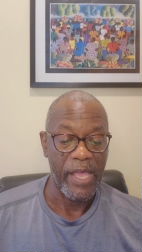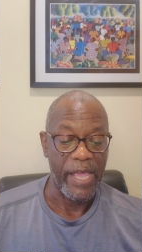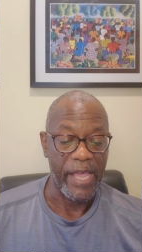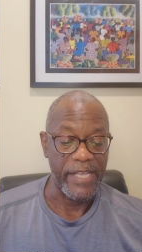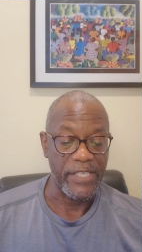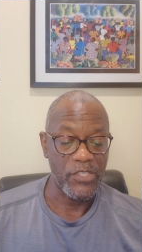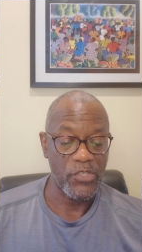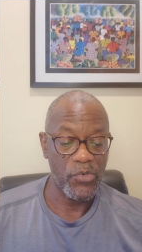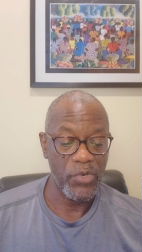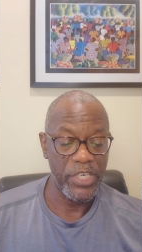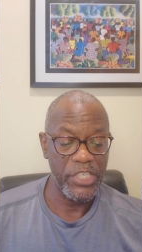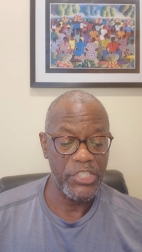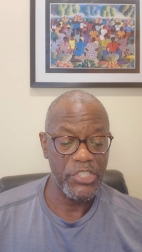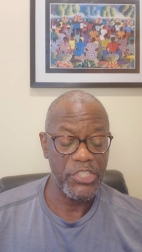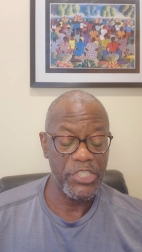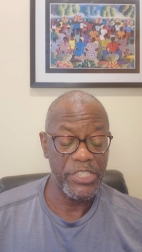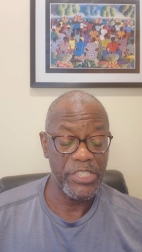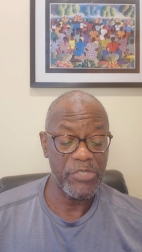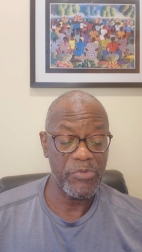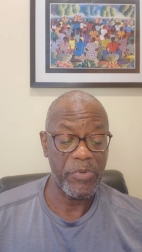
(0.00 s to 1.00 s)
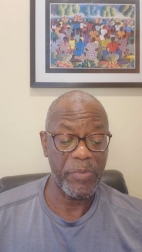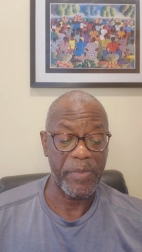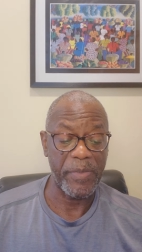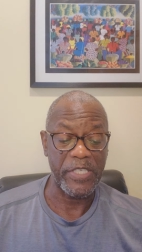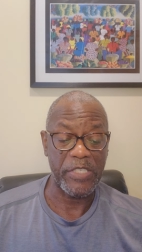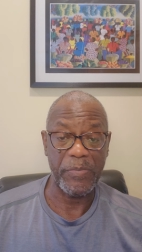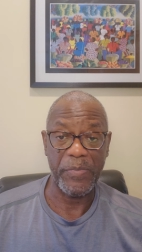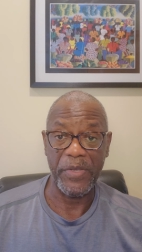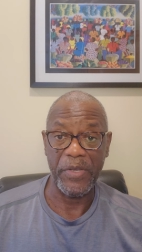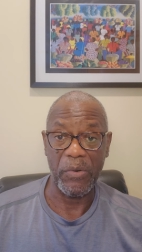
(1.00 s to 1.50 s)
As Christians, we
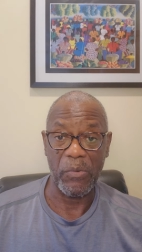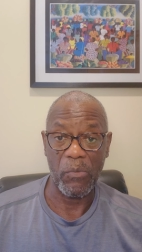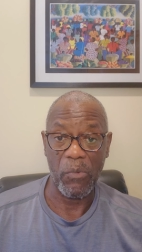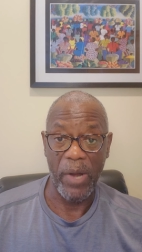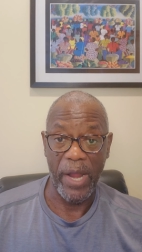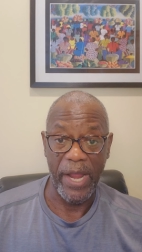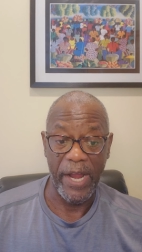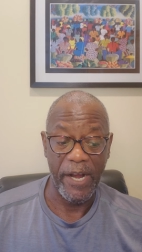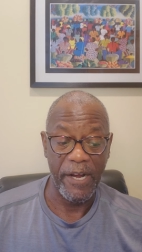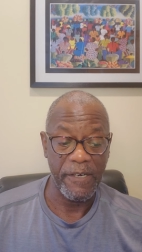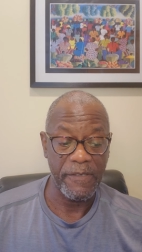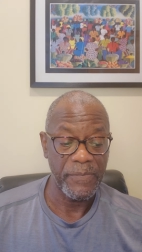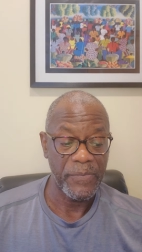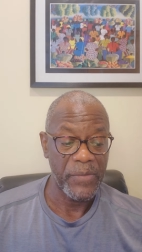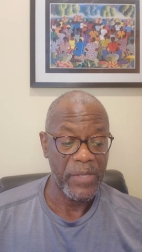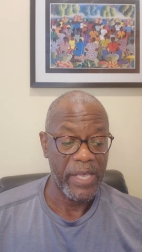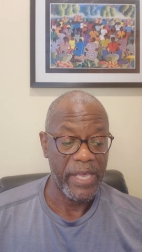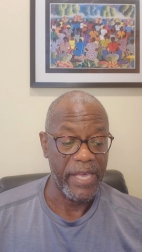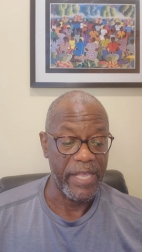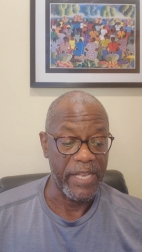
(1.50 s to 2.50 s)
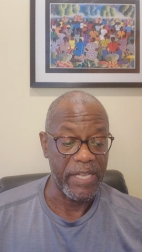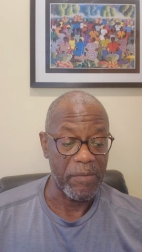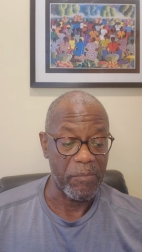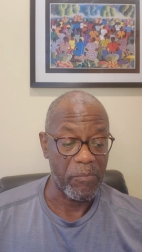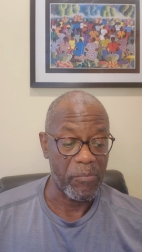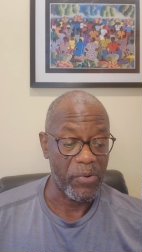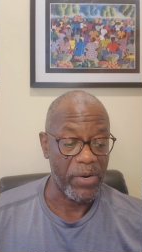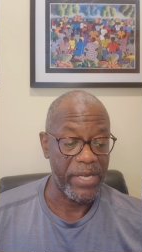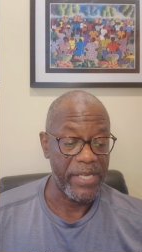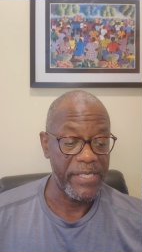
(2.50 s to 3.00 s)
must be aware and
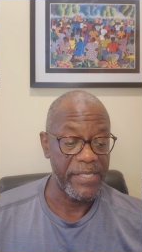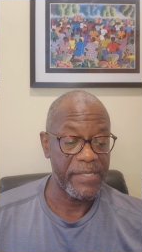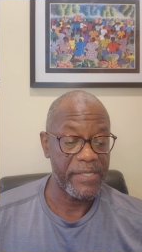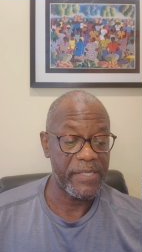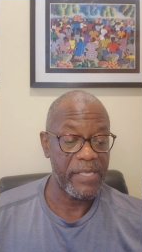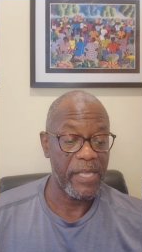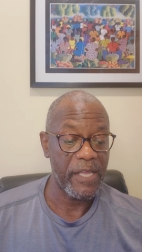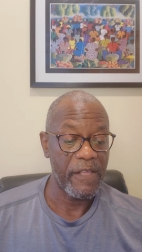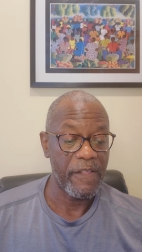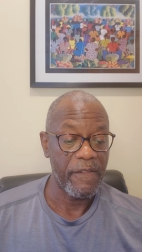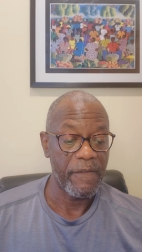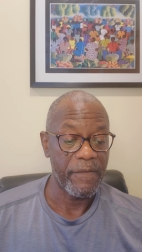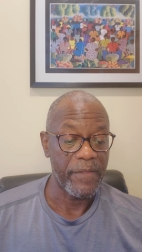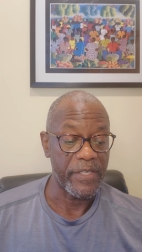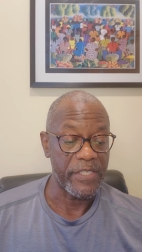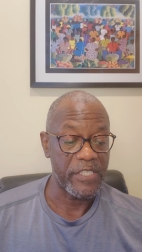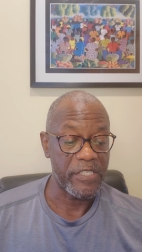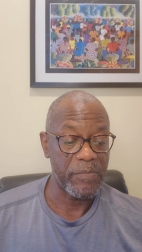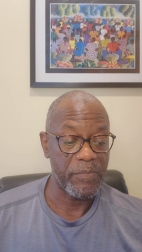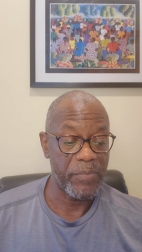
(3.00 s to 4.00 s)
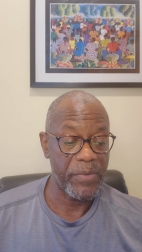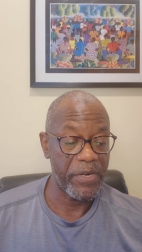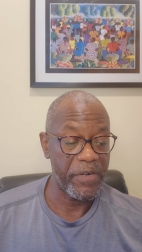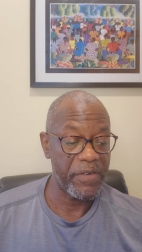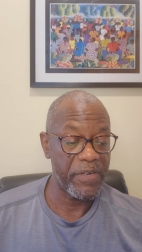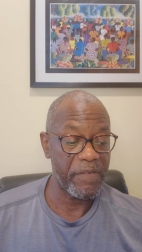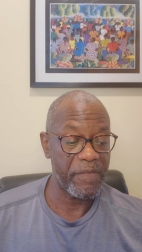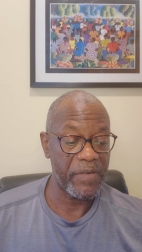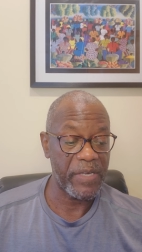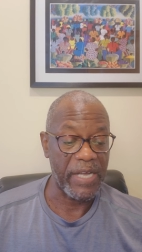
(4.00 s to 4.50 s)
embrace the
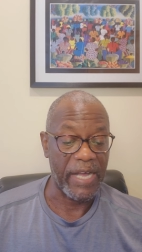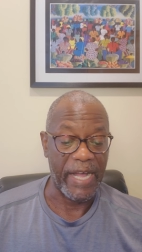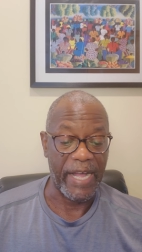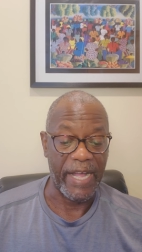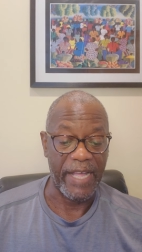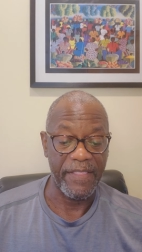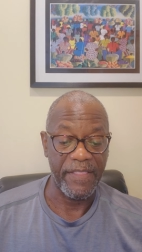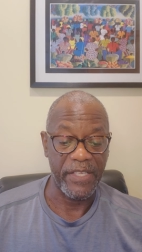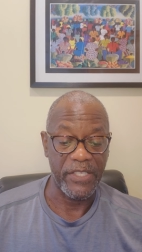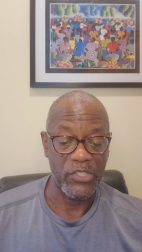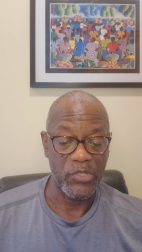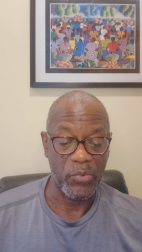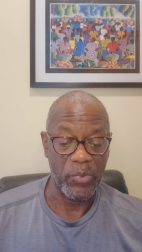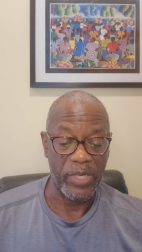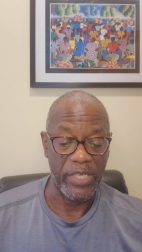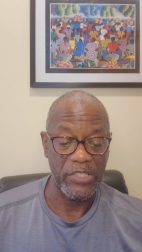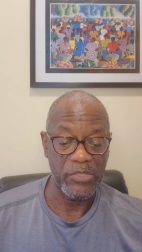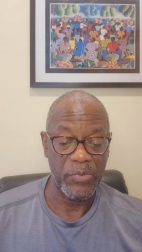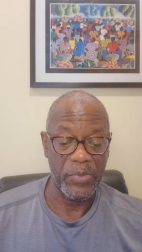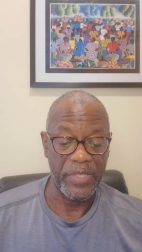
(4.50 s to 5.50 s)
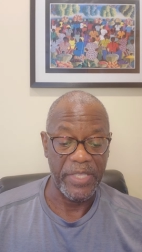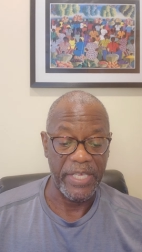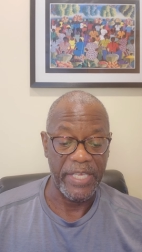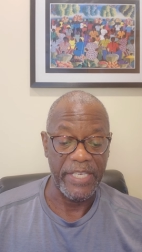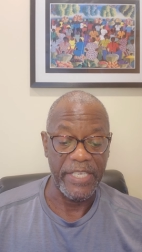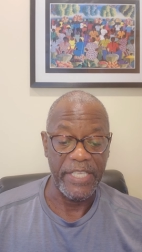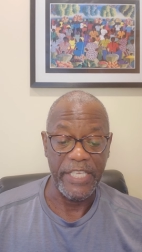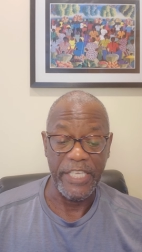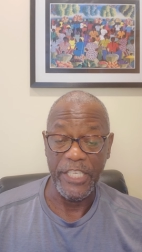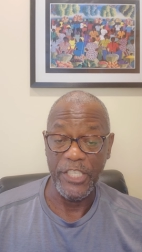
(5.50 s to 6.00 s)
Spirit of God that dwells
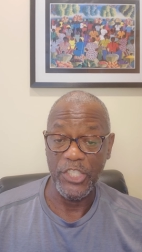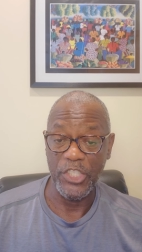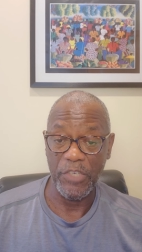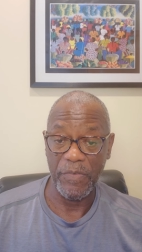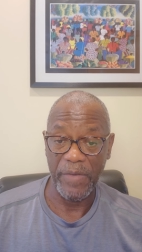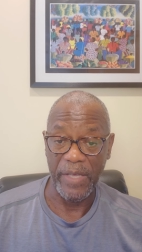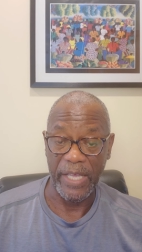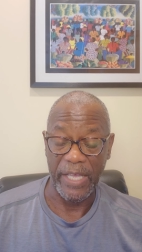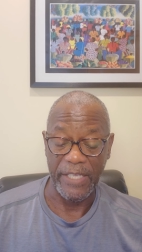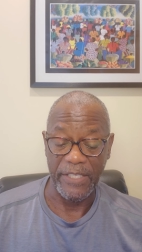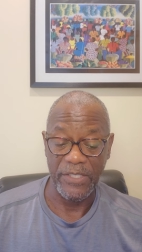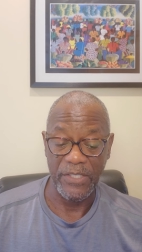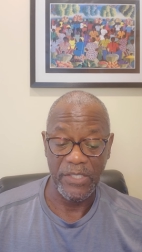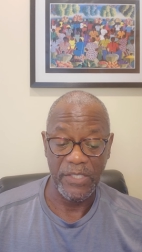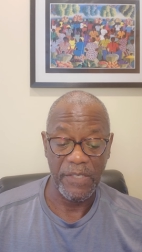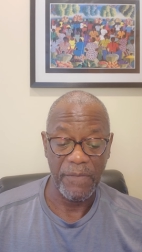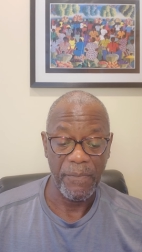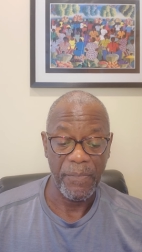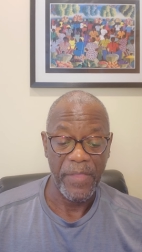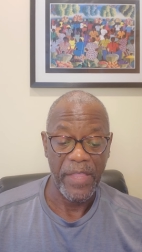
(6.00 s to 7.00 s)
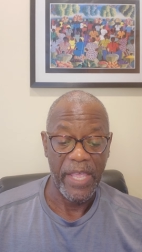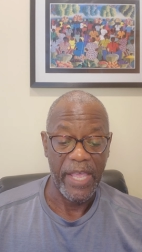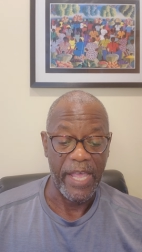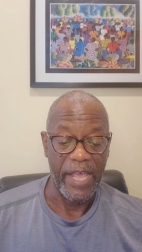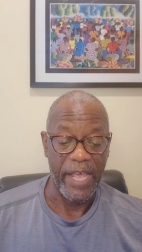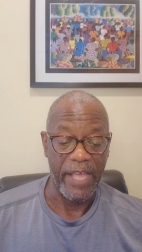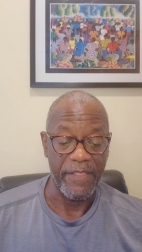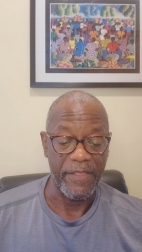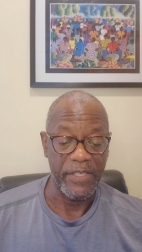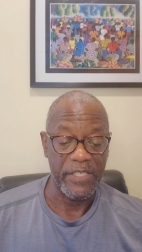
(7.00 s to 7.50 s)
within each of us.
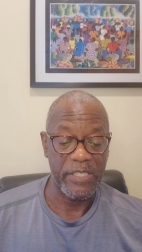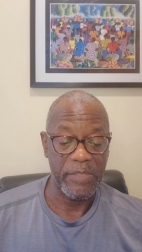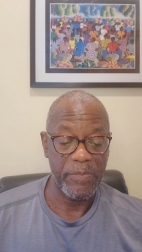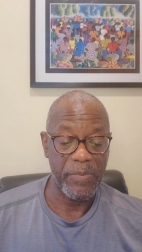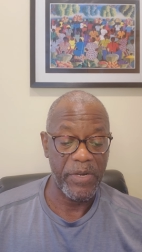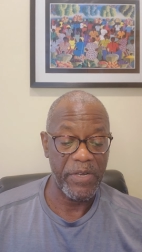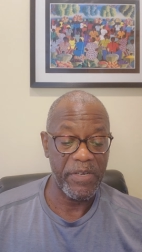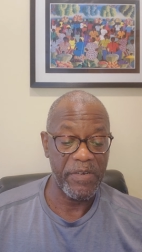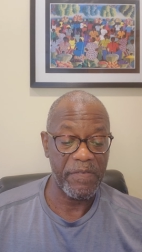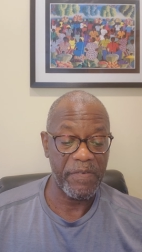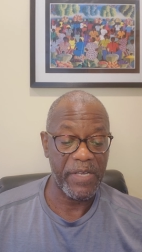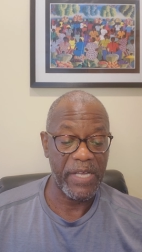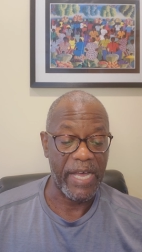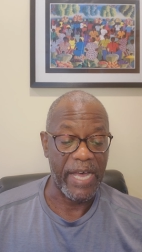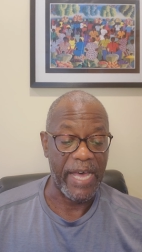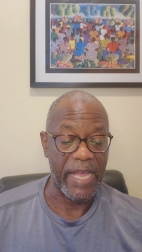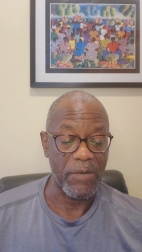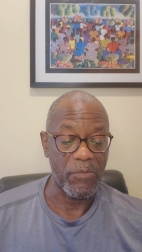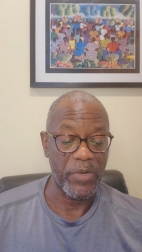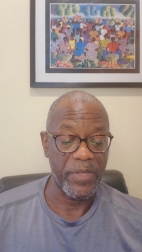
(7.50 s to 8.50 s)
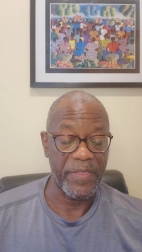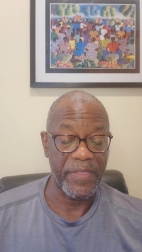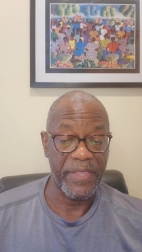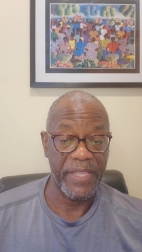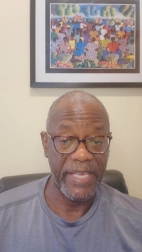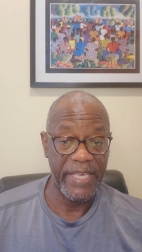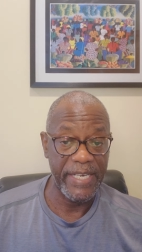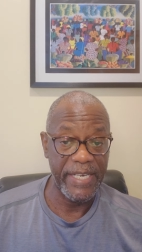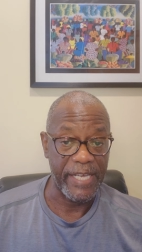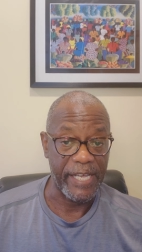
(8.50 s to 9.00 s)
And the Spirit of God
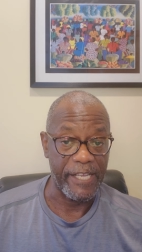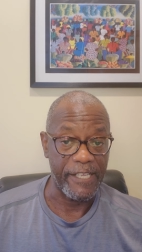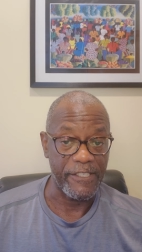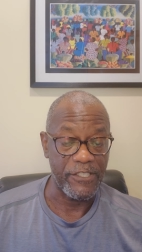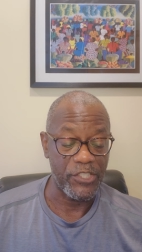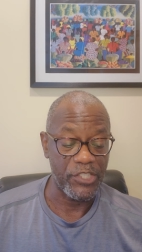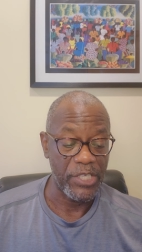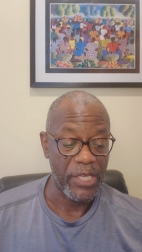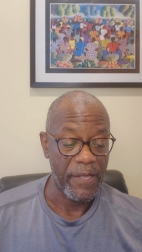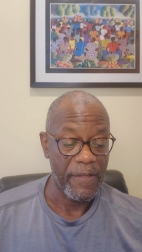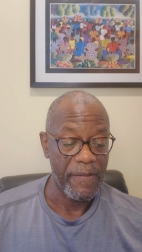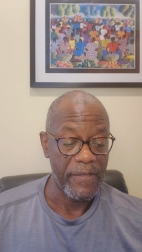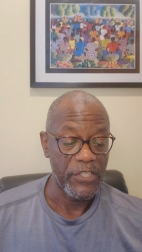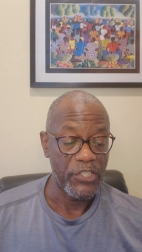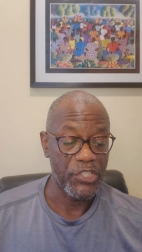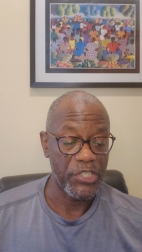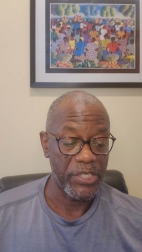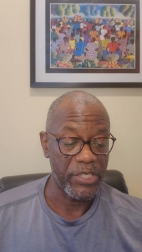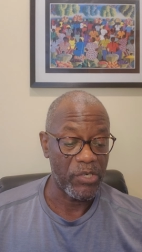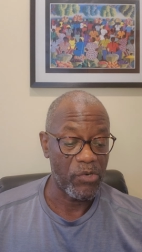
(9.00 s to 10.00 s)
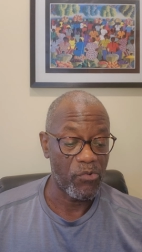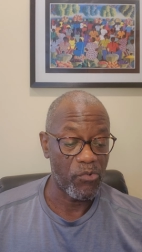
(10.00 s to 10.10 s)
within us should